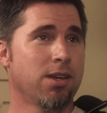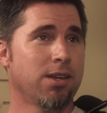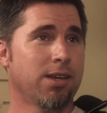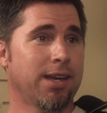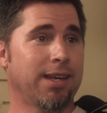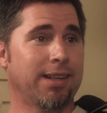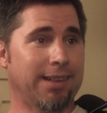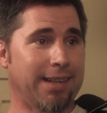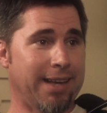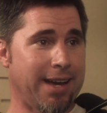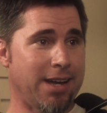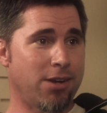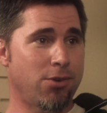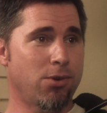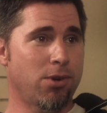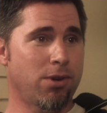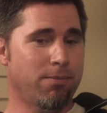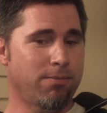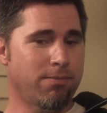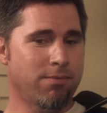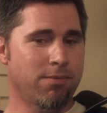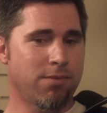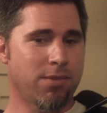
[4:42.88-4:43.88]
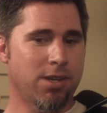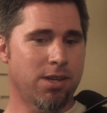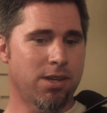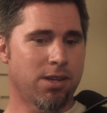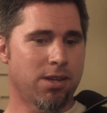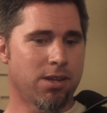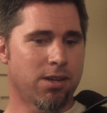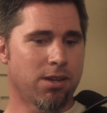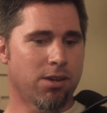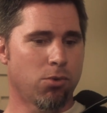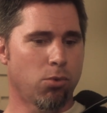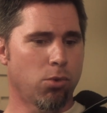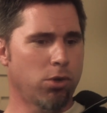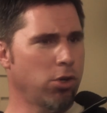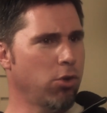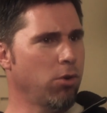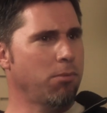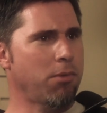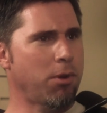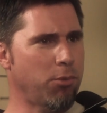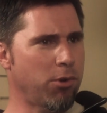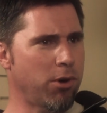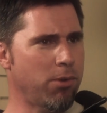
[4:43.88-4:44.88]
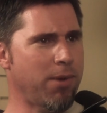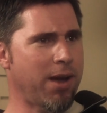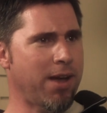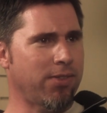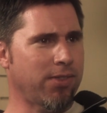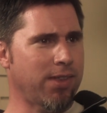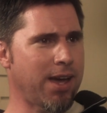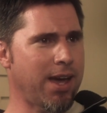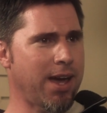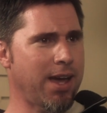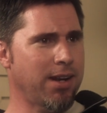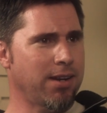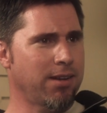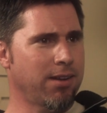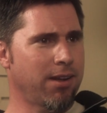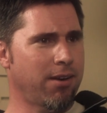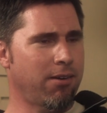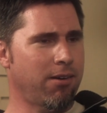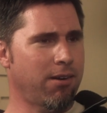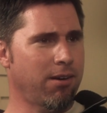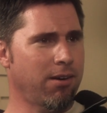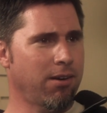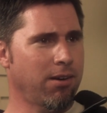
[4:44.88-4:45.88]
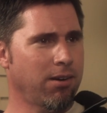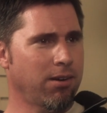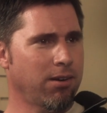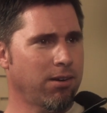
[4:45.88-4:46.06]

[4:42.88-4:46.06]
in Landrum, what do you remember about that dinner?